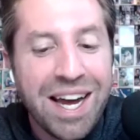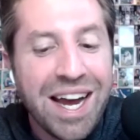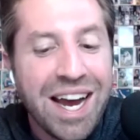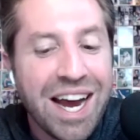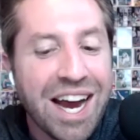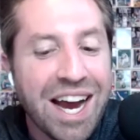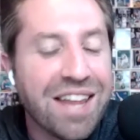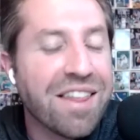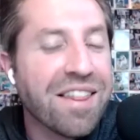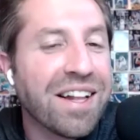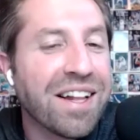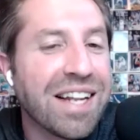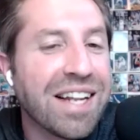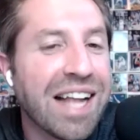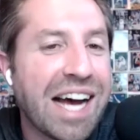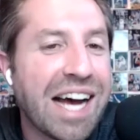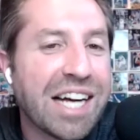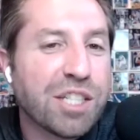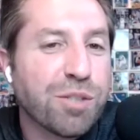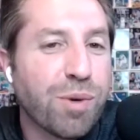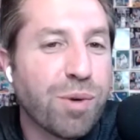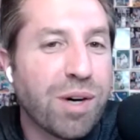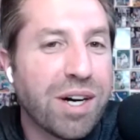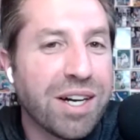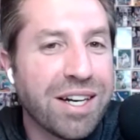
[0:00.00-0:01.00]
And then the
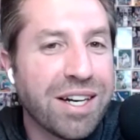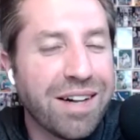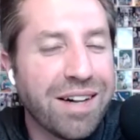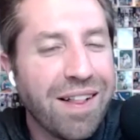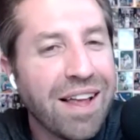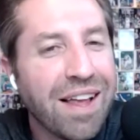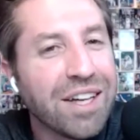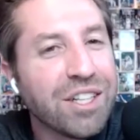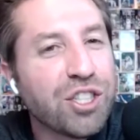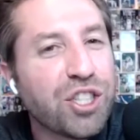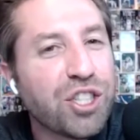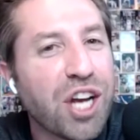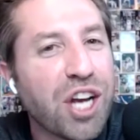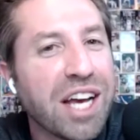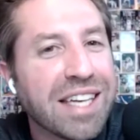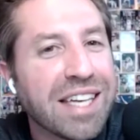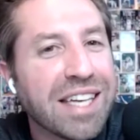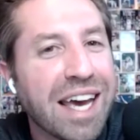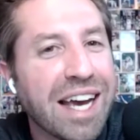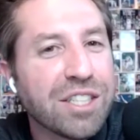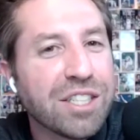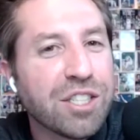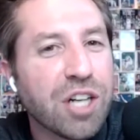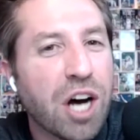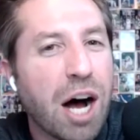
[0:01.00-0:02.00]
last one,
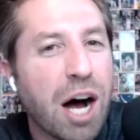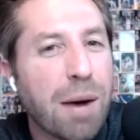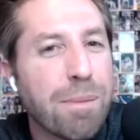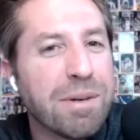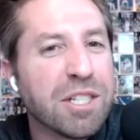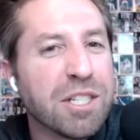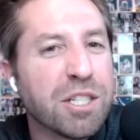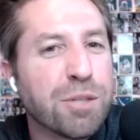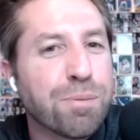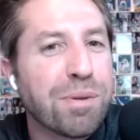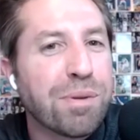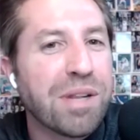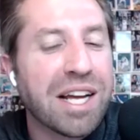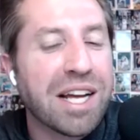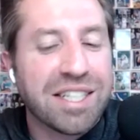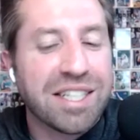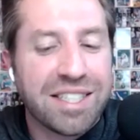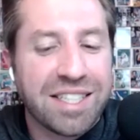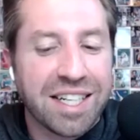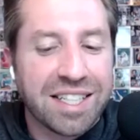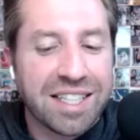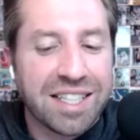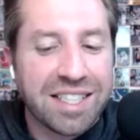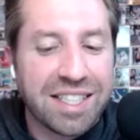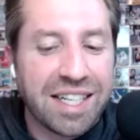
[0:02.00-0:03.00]
J.K. Dobbins, plus
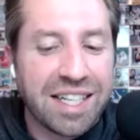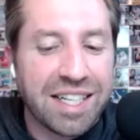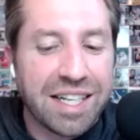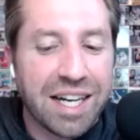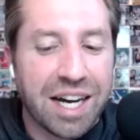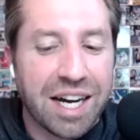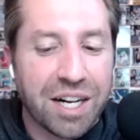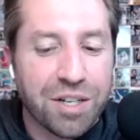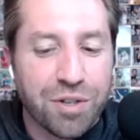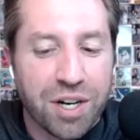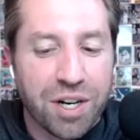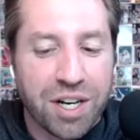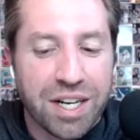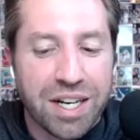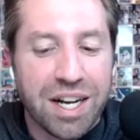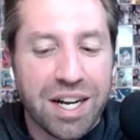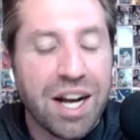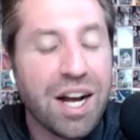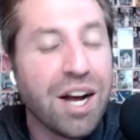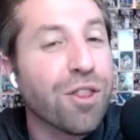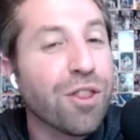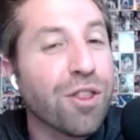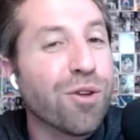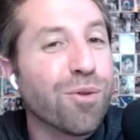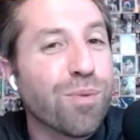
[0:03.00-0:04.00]
1,600.
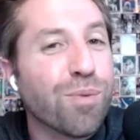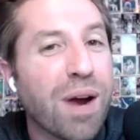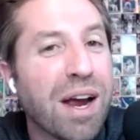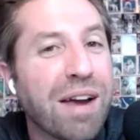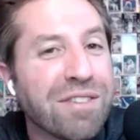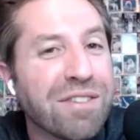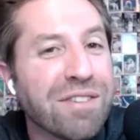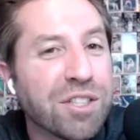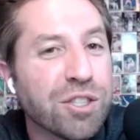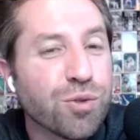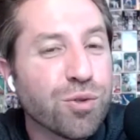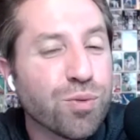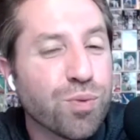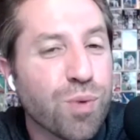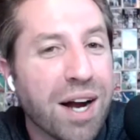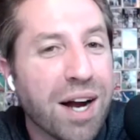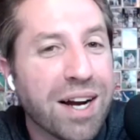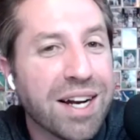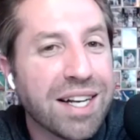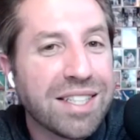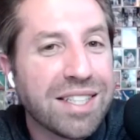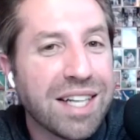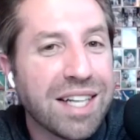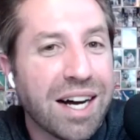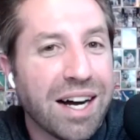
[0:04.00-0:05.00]
The Ravens run
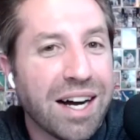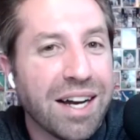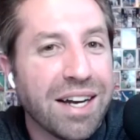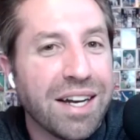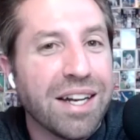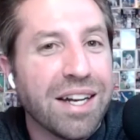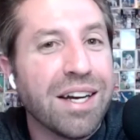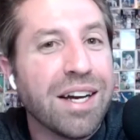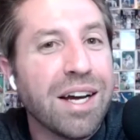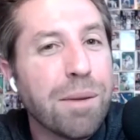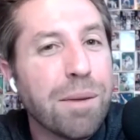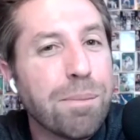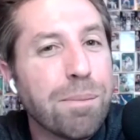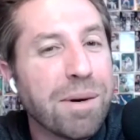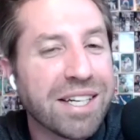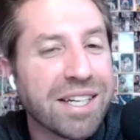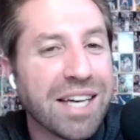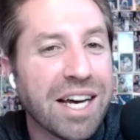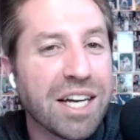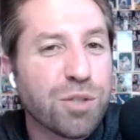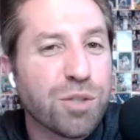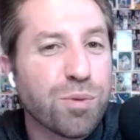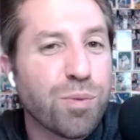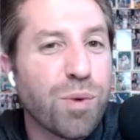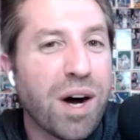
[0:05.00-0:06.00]
a ton, but
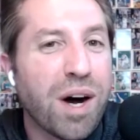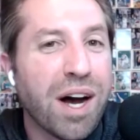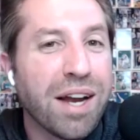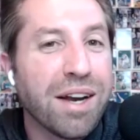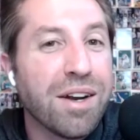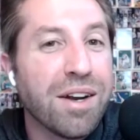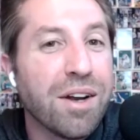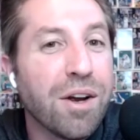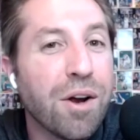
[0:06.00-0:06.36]
guess what?